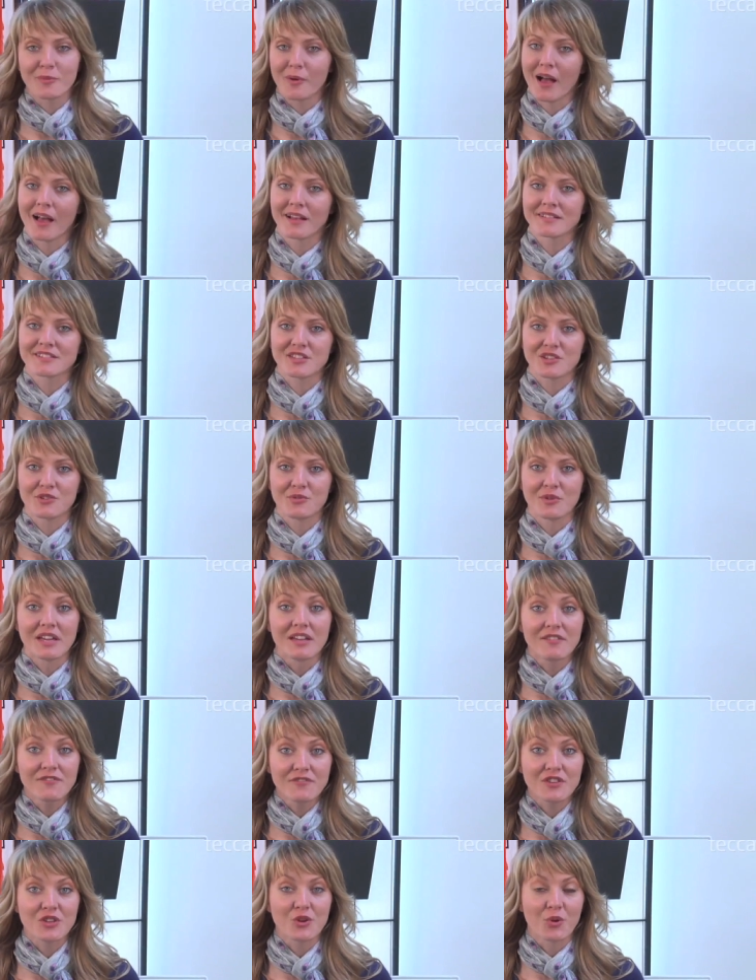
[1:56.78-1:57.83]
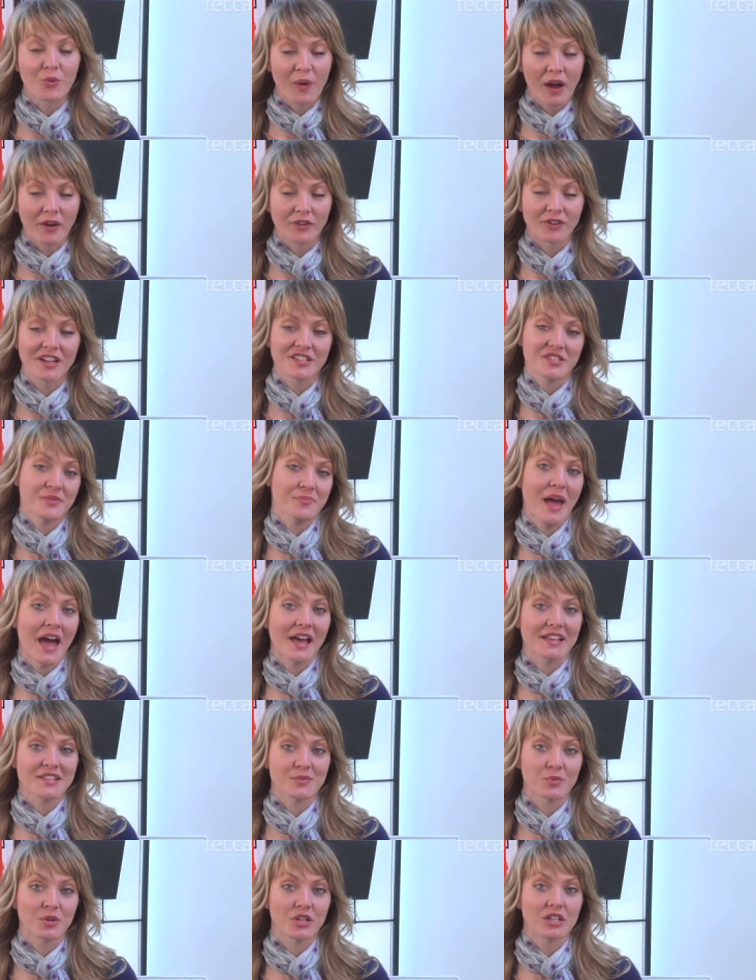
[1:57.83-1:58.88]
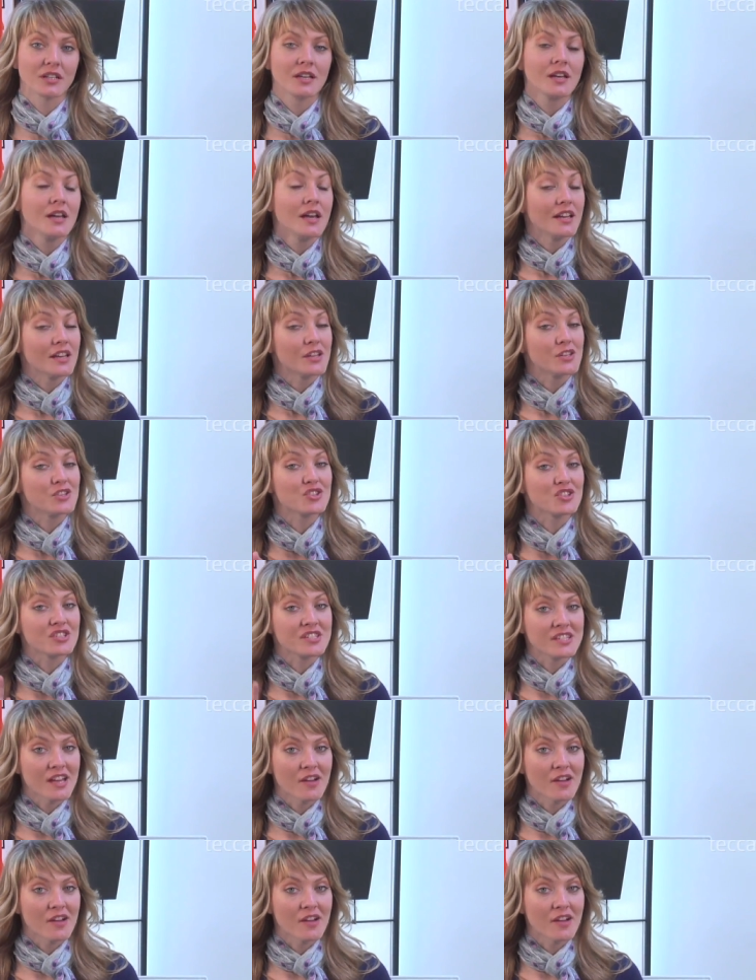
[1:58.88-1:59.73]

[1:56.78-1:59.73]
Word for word: will ask you if your router has a password. Now you should